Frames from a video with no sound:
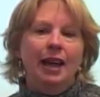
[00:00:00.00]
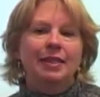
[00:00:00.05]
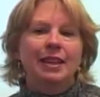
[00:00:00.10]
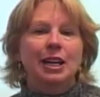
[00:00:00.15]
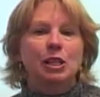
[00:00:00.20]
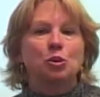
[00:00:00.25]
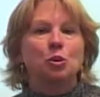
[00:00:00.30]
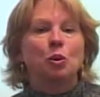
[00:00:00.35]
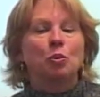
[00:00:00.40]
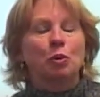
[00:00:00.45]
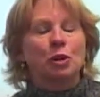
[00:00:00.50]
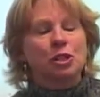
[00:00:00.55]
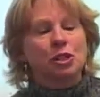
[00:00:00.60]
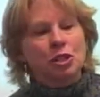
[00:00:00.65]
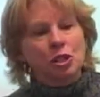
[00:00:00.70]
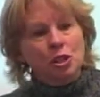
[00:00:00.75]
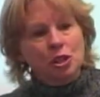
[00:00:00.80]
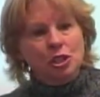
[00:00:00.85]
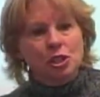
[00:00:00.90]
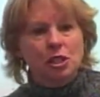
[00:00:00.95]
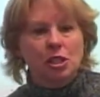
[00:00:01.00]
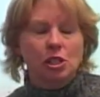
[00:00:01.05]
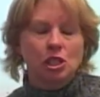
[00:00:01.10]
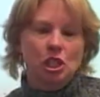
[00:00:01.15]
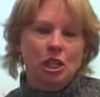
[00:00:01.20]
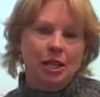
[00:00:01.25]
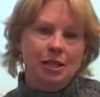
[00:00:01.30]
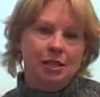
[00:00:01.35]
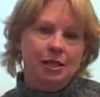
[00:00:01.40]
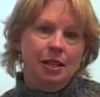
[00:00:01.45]
that's what research
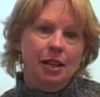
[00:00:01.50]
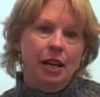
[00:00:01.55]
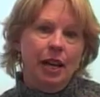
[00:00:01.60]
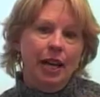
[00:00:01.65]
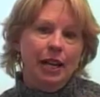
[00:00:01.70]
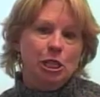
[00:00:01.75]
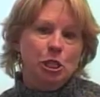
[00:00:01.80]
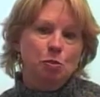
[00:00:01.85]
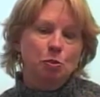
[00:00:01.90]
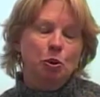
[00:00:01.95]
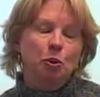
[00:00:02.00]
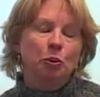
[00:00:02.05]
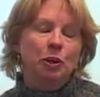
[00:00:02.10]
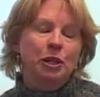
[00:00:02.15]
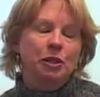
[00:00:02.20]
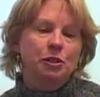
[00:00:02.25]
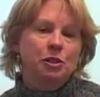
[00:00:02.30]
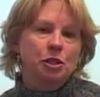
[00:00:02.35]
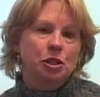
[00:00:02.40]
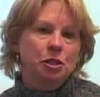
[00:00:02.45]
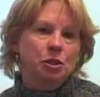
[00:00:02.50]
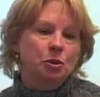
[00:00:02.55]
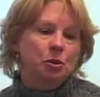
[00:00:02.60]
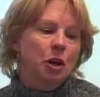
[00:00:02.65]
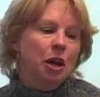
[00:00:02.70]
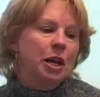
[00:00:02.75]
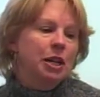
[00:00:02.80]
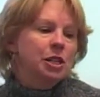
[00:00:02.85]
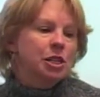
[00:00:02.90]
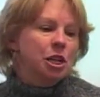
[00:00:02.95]
suggests expert readers do.
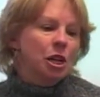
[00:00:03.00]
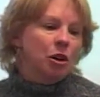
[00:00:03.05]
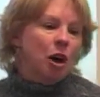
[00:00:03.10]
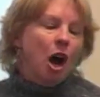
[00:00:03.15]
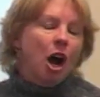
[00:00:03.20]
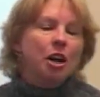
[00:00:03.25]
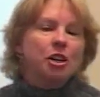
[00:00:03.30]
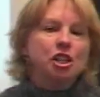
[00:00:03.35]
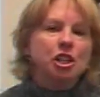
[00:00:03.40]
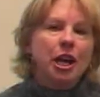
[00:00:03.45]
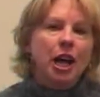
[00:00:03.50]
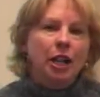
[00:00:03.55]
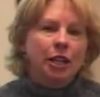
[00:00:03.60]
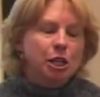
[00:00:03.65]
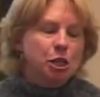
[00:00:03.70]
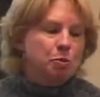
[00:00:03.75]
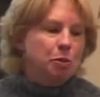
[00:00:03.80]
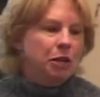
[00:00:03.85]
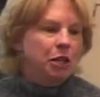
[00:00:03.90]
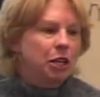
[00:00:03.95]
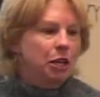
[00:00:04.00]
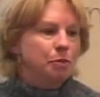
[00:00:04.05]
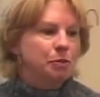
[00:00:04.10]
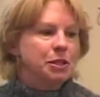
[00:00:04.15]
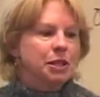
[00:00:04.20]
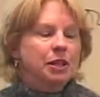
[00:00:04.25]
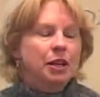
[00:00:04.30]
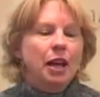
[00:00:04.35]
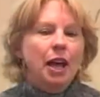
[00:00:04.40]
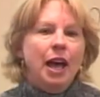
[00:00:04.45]
So our challenge becomes,
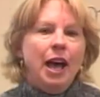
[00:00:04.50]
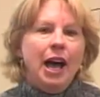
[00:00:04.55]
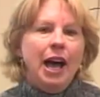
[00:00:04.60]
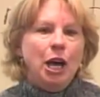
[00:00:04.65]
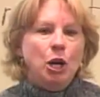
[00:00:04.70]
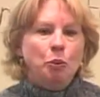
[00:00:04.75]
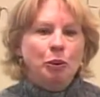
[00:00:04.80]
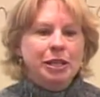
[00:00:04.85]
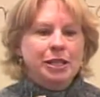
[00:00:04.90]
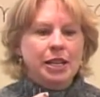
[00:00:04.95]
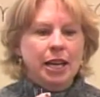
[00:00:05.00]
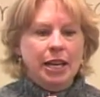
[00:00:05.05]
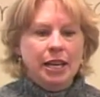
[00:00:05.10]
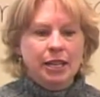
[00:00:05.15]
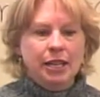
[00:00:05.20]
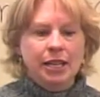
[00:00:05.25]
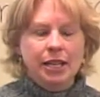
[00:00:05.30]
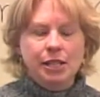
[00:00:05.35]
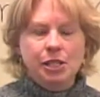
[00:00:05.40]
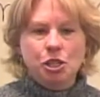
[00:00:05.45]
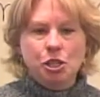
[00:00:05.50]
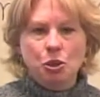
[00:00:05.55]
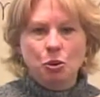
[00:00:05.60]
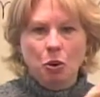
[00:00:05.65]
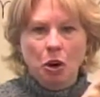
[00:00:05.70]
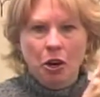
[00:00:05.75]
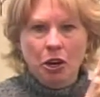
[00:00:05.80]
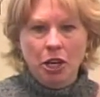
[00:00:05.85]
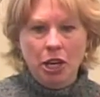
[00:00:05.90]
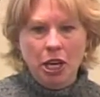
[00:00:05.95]
how do we take kids who
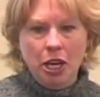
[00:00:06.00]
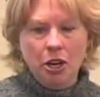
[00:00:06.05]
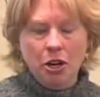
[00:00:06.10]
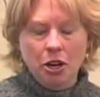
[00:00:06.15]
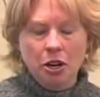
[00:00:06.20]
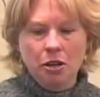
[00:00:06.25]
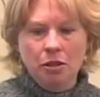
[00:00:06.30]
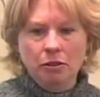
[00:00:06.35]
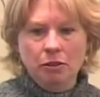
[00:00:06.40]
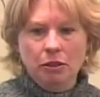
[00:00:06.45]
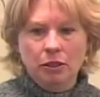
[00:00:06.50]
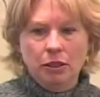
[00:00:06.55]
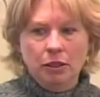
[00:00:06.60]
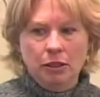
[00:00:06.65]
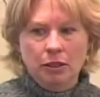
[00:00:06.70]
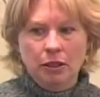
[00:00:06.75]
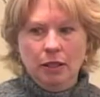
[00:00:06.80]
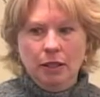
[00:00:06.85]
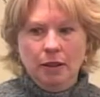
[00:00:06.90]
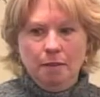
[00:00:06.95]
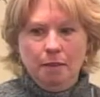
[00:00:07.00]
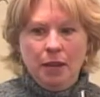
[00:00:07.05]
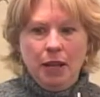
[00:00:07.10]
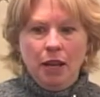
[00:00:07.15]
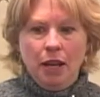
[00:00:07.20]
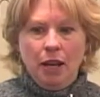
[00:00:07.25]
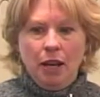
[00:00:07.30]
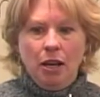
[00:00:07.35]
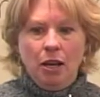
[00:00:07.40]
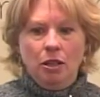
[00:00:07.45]
are here
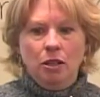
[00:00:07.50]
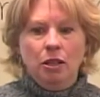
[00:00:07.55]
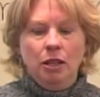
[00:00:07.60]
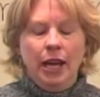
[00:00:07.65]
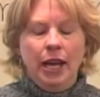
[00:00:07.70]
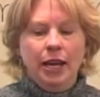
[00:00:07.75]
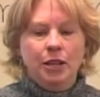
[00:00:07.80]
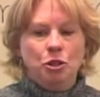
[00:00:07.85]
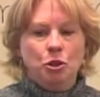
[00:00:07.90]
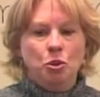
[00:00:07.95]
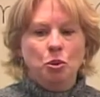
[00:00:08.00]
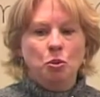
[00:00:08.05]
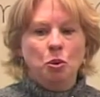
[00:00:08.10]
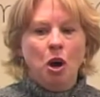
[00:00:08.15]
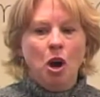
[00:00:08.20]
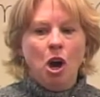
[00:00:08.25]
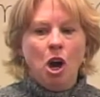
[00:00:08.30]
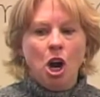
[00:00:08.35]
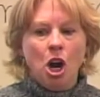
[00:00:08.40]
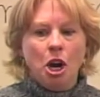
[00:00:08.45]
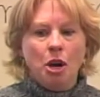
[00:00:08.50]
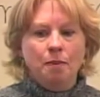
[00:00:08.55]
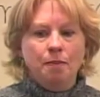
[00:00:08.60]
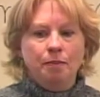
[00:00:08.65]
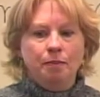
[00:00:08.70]
and who are